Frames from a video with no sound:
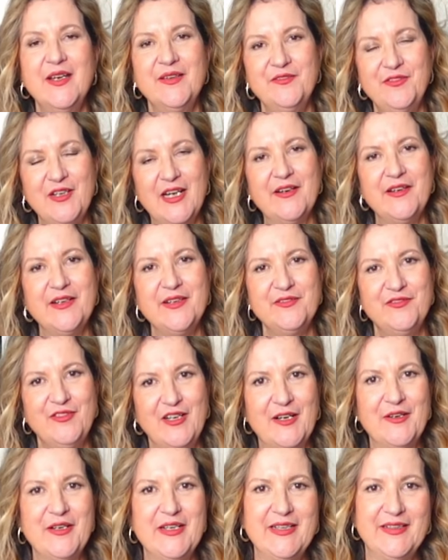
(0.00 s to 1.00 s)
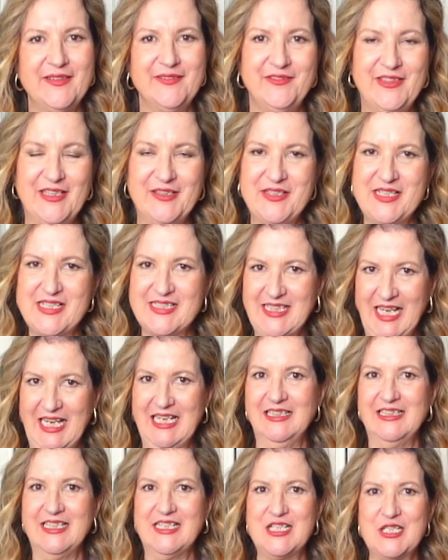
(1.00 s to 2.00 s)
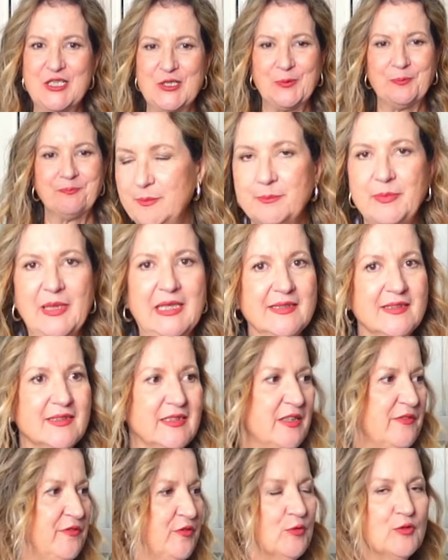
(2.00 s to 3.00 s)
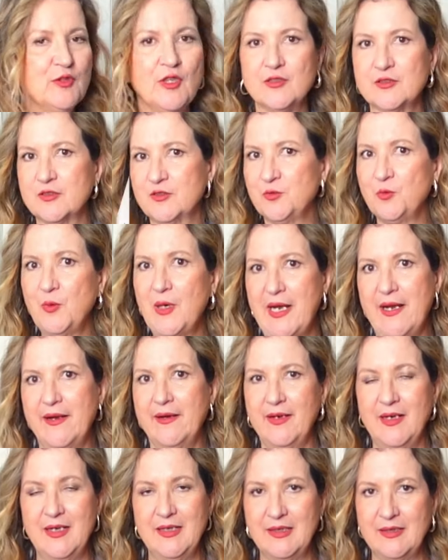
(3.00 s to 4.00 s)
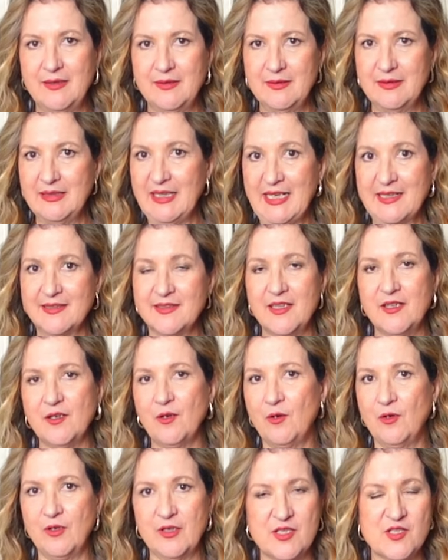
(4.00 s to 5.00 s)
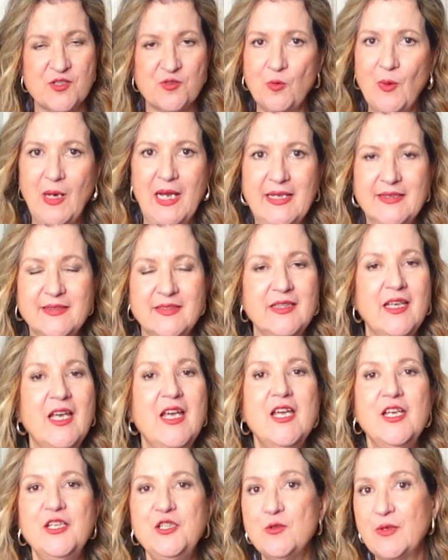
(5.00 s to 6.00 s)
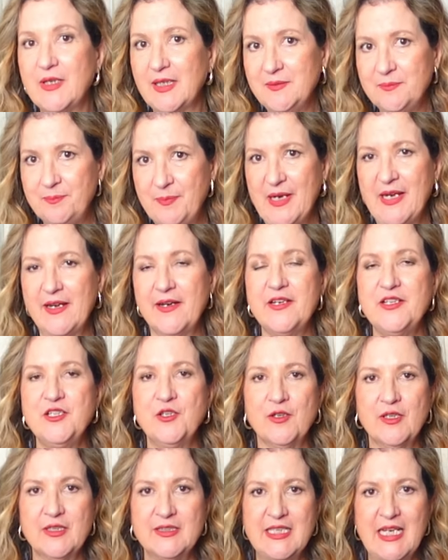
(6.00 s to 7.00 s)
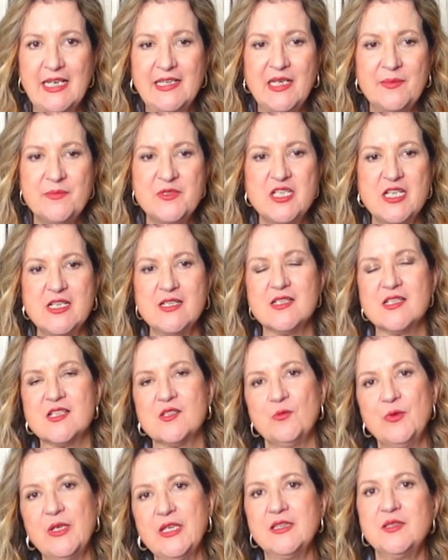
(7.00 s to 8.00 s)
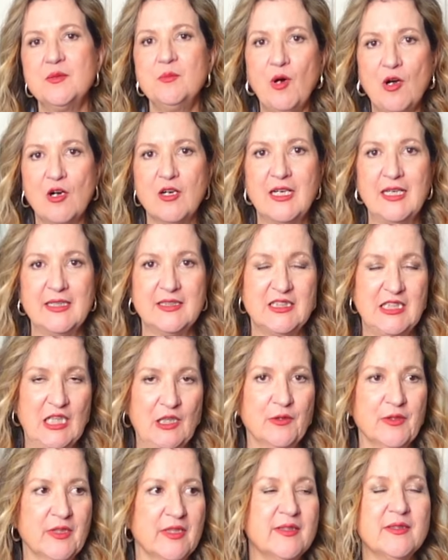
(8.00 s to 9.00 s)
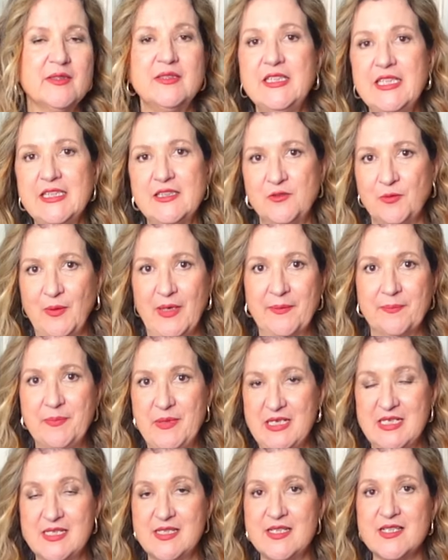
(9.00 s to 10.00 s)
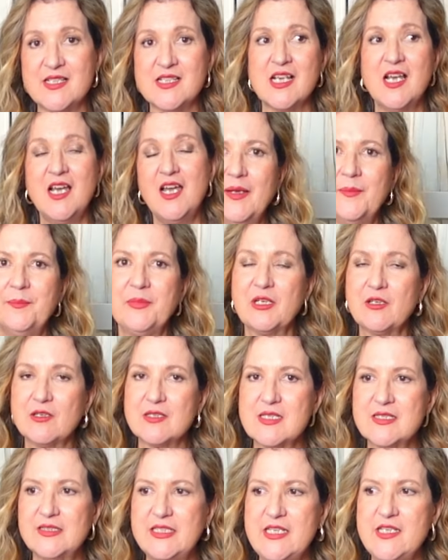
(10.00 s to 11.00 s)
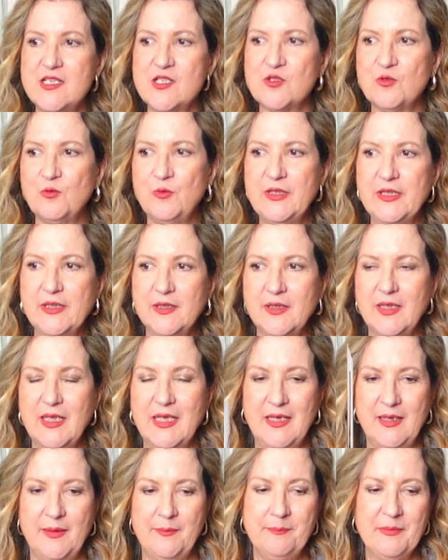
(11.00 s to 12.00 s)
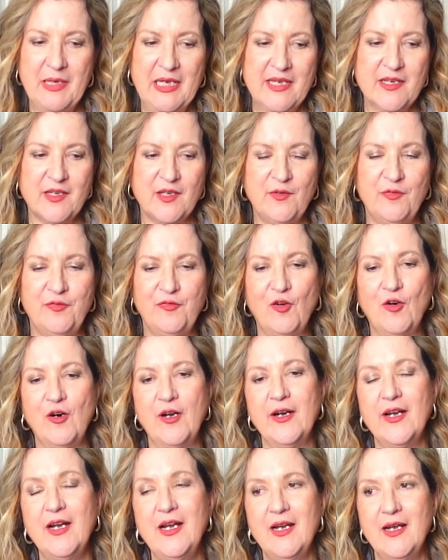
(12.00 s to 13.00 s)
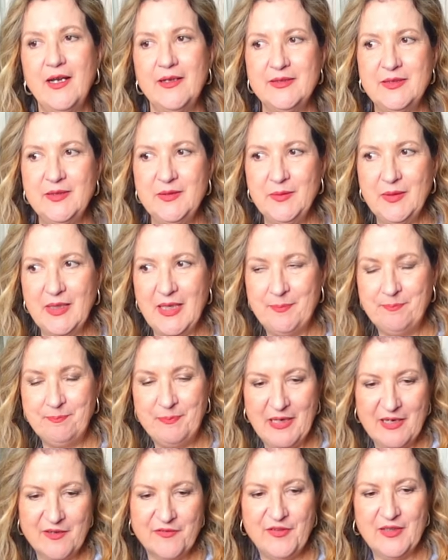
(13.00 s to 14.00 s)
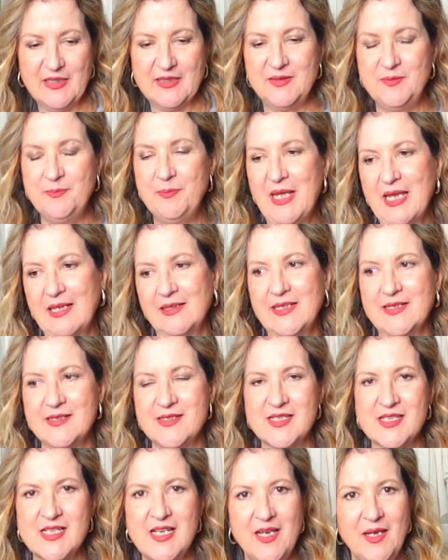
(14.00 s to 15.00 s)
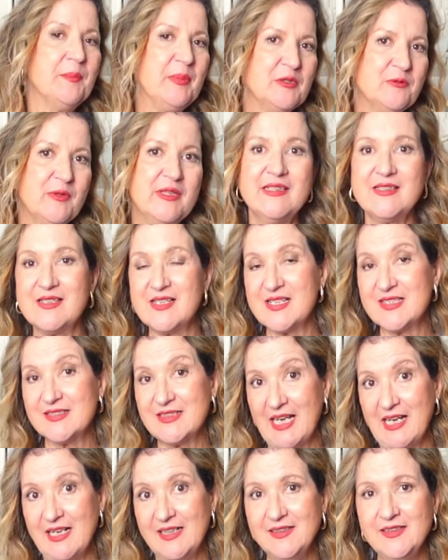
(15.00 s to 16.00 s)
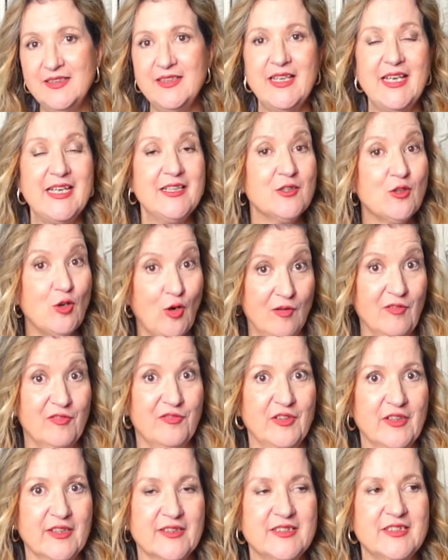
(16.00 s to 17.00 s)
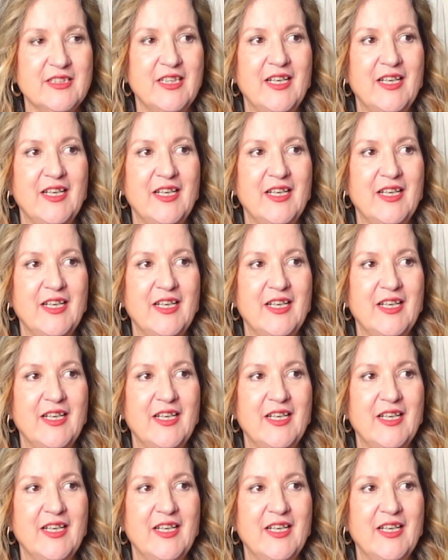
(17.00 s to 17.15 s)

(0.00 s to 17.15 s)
very stylish. But if you don't wear leather or suede, you can pair your denim jeans with mocha toned knitwear pieces, because these will make for a perfect balance between style and comfort.